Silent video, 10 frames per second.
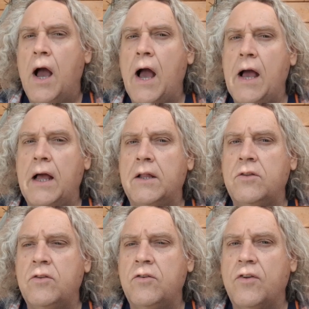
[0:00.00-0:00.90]

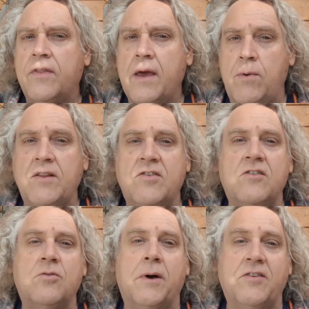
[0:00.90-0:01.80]
and they went
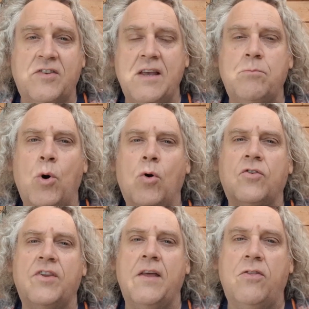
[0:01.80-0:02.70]
into my seed
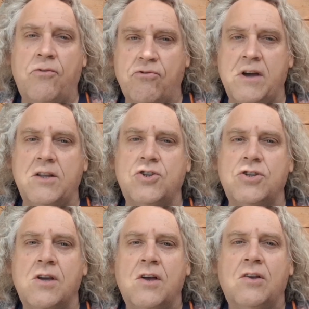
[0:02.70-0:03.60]
box in the fridge